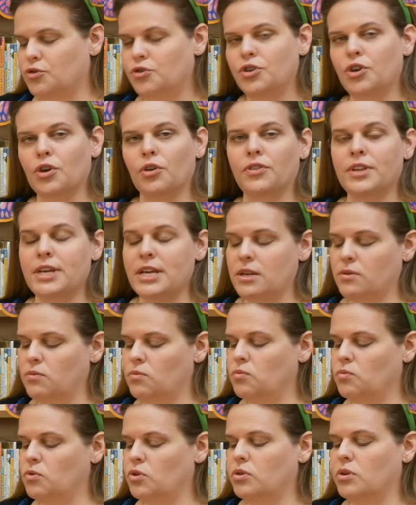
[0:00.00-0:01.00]
you'll need
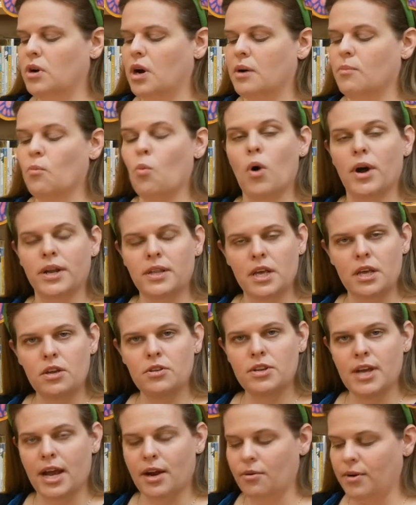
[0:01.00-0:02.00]
um, one that
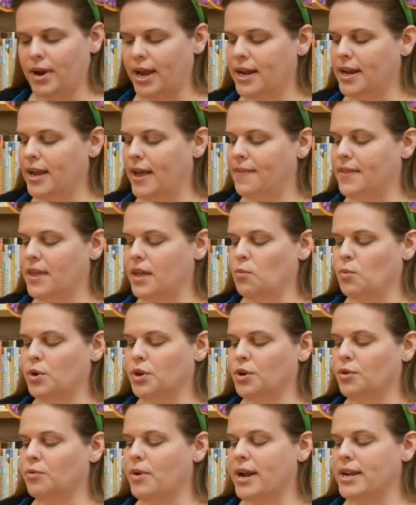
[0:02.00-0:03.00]
you decorate and then
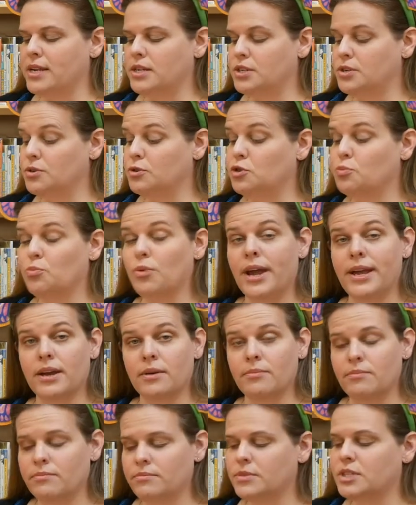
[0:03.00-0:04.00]
when you're ready to spray
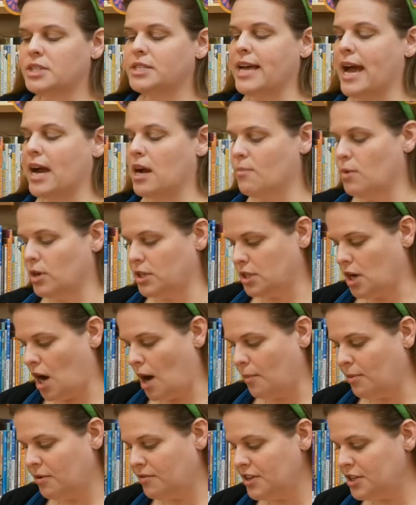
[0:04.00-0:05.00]
them, stack them on
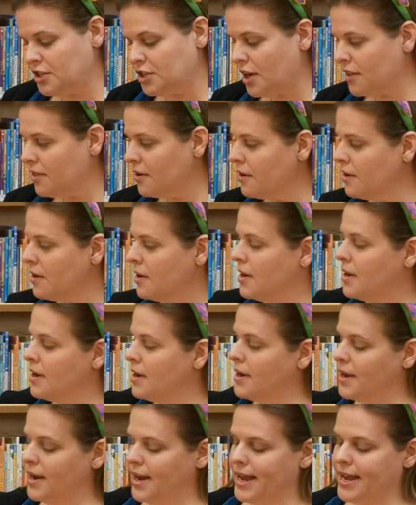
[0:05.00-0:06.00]
top of each other
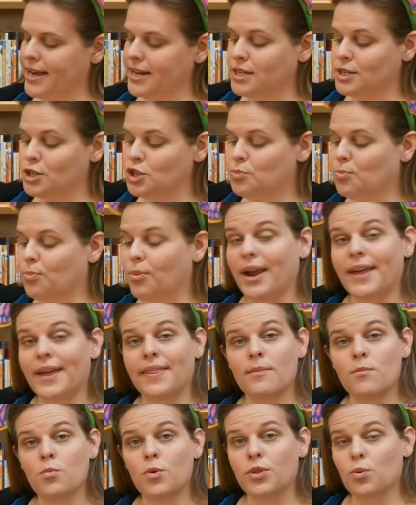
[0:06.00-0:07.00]
and spray
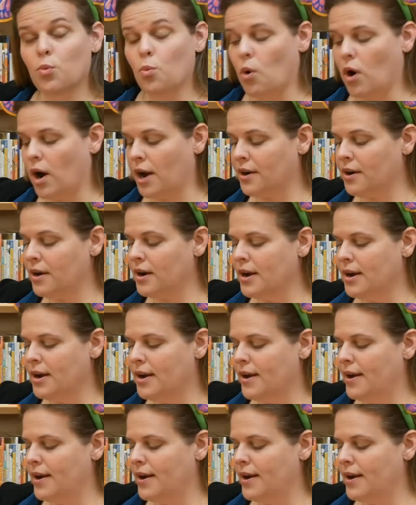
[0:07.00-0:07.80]
them with water